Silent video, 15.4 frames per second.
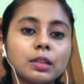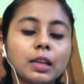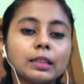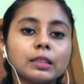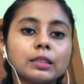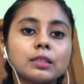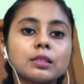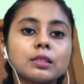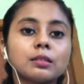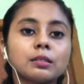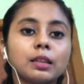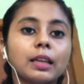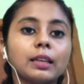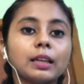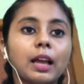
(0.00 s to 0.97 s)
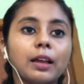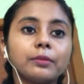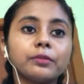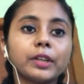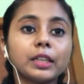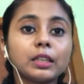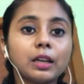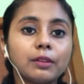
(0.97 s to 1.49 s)
that is like I'm
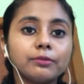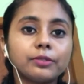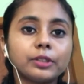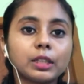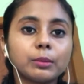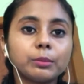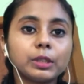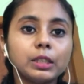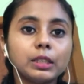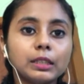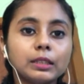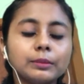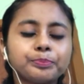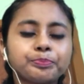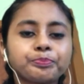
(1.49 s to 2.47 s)
very comfortable in.